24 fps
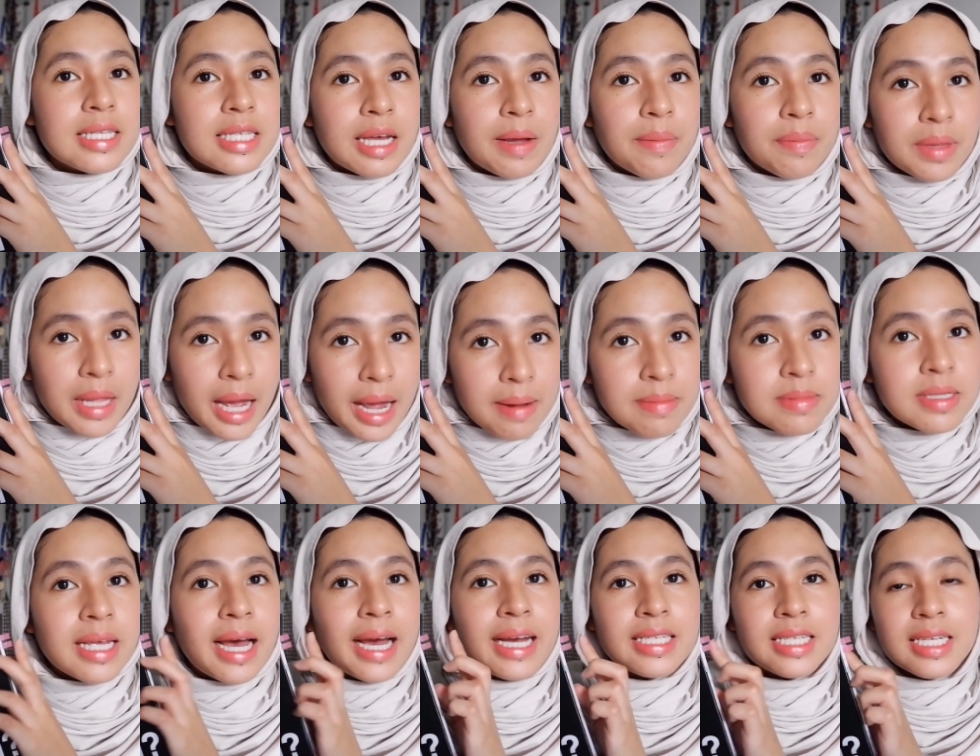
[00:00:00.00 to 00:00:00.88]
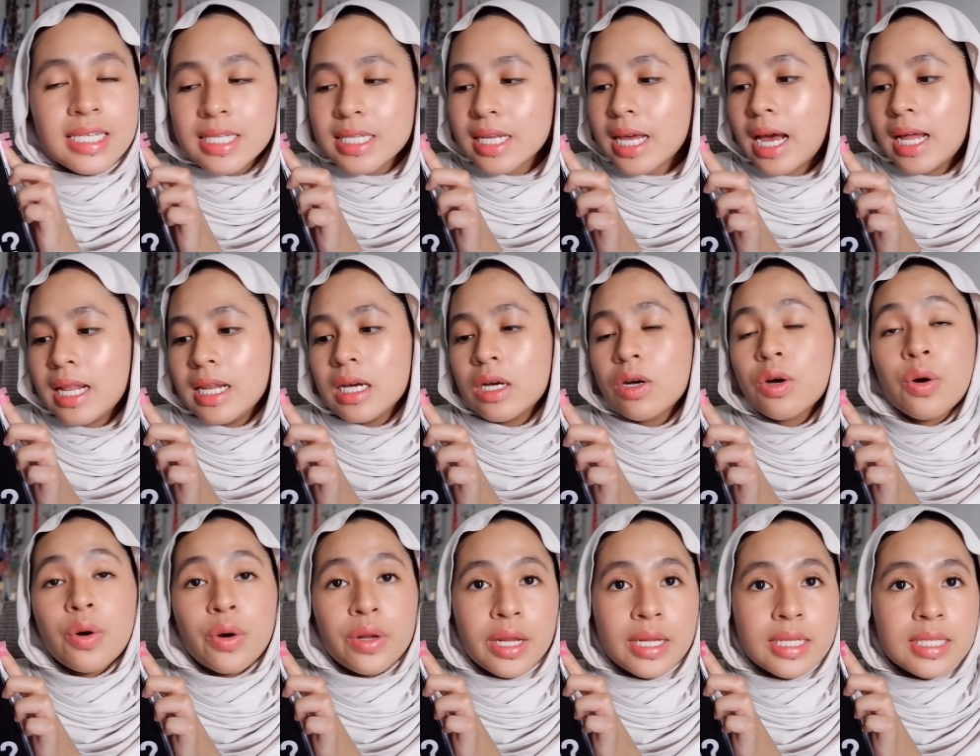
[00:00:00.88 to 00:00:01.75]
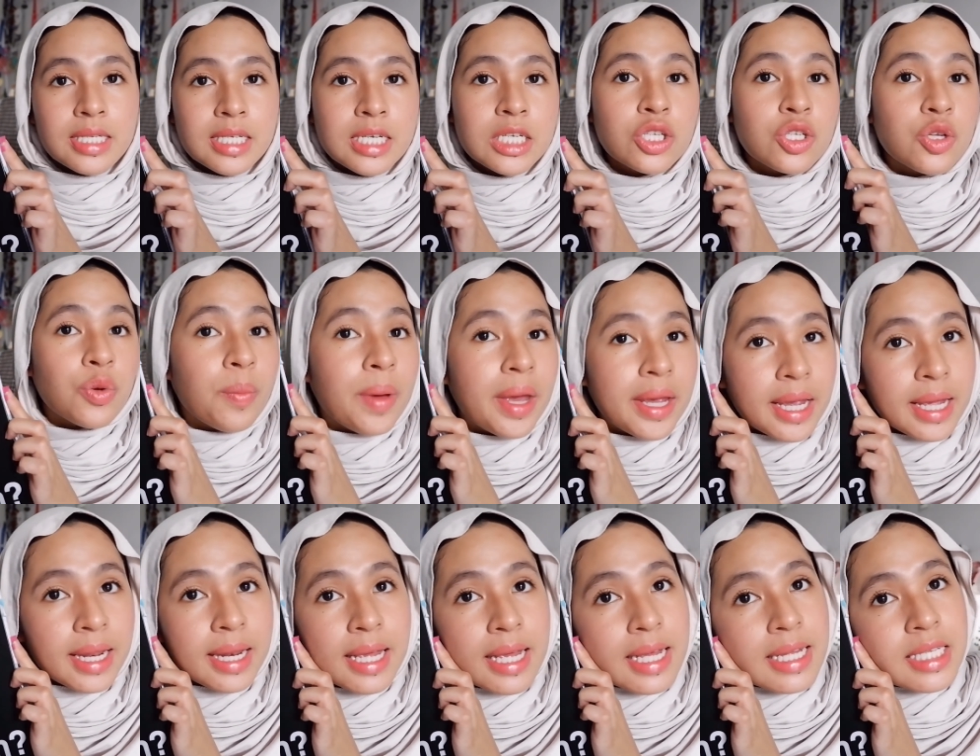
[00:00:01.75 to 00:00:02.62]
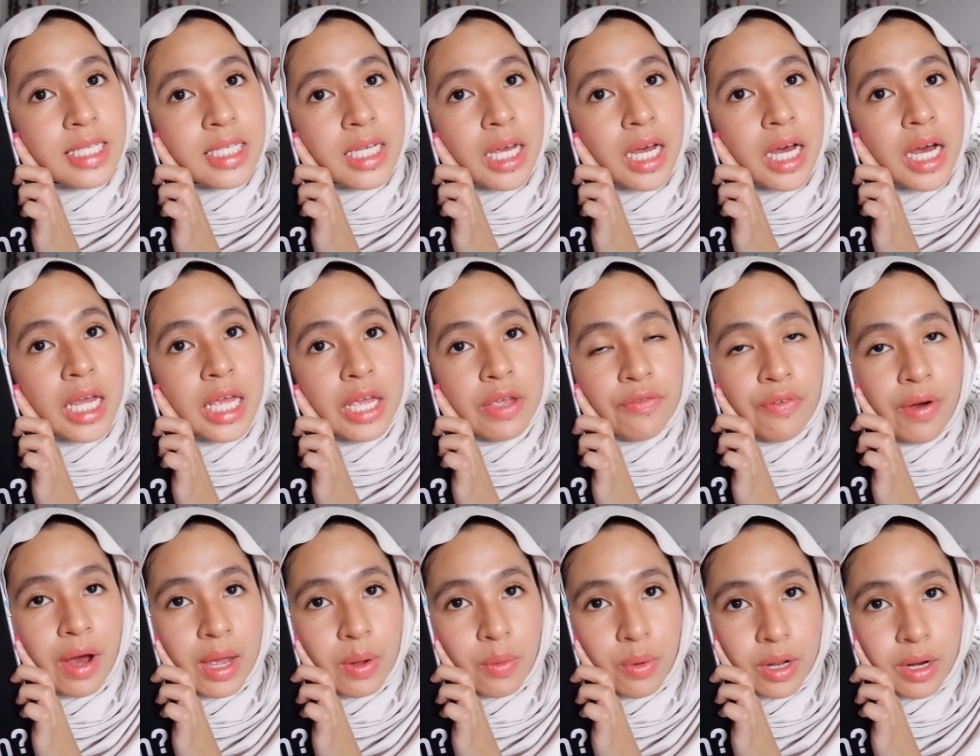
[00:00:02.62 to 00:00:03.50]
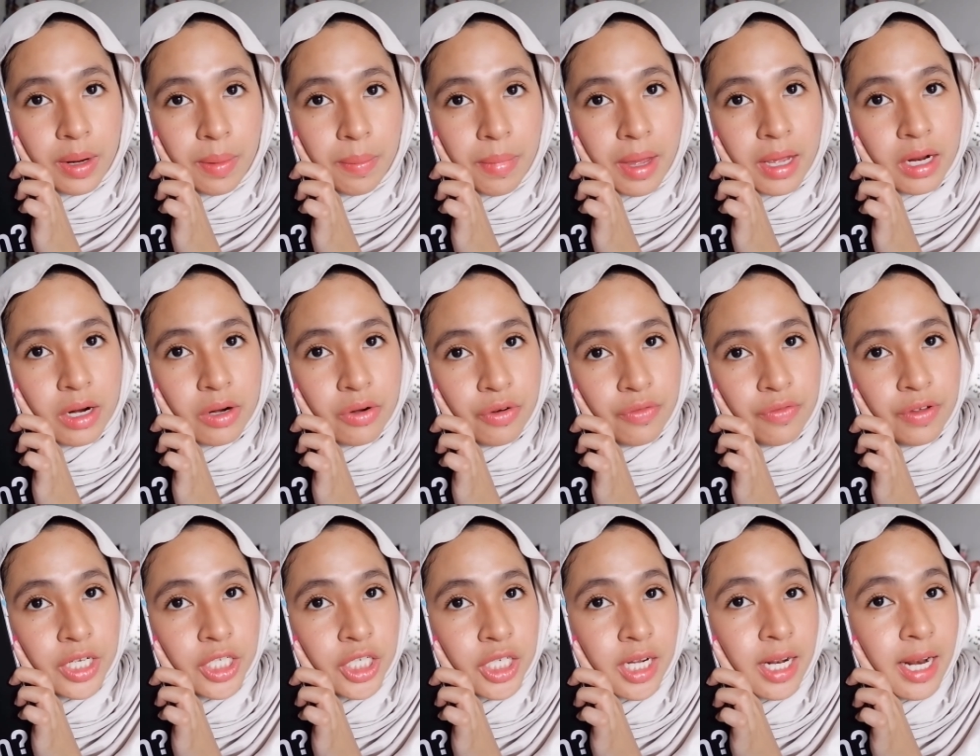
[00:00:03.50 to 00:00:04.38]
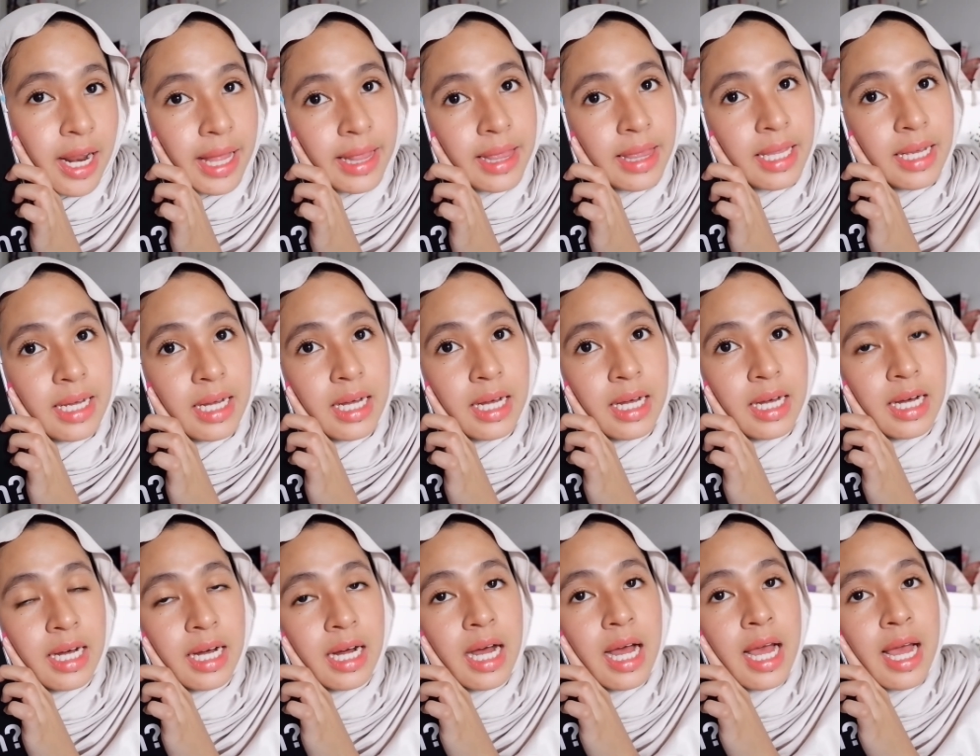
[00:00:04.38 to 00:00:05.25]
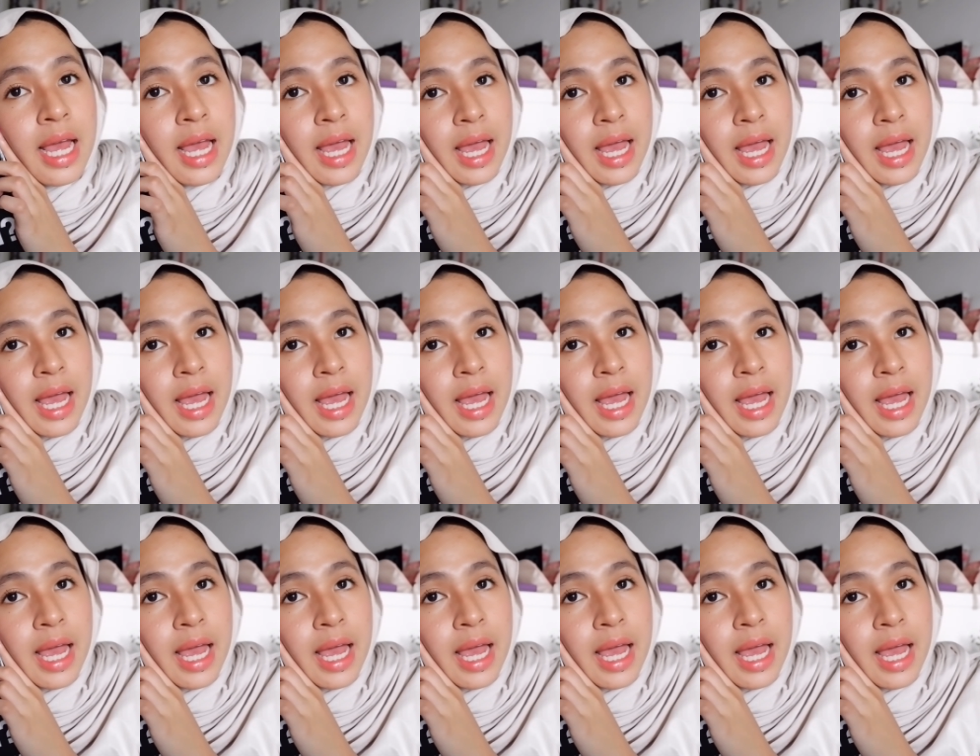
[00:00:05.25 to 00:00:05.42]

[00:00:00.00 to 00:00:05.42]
sometimes I just color code it just to make it easier if I want to make revision letter.